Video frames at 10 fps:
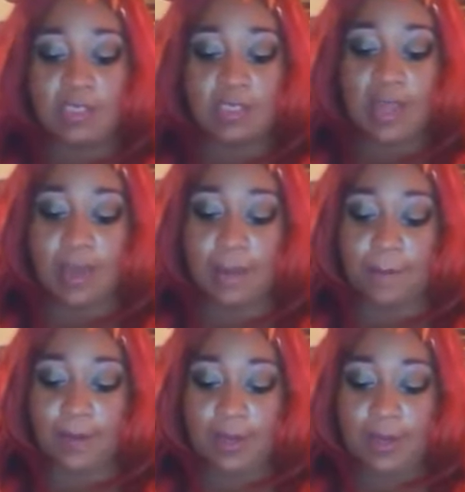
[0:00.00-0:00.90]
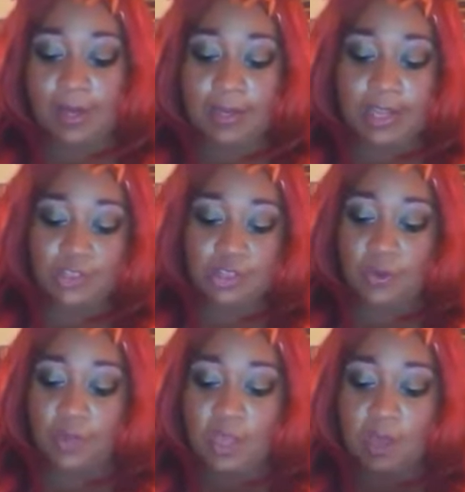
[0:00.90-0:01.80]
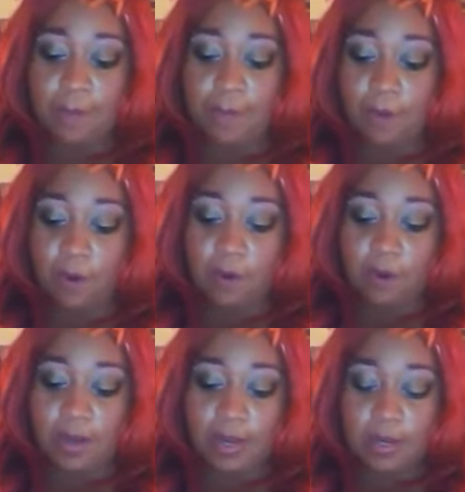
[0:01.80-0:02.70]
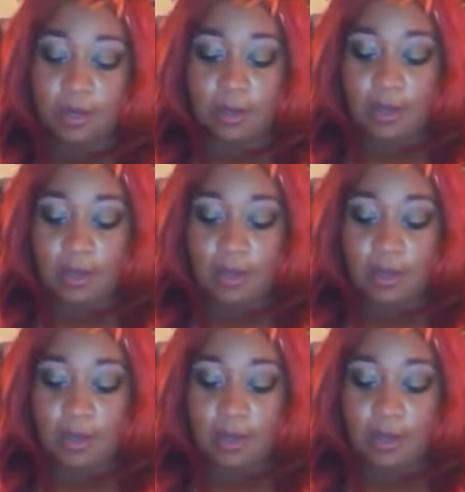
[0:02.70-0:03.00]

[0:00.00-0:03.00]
step that you keep on.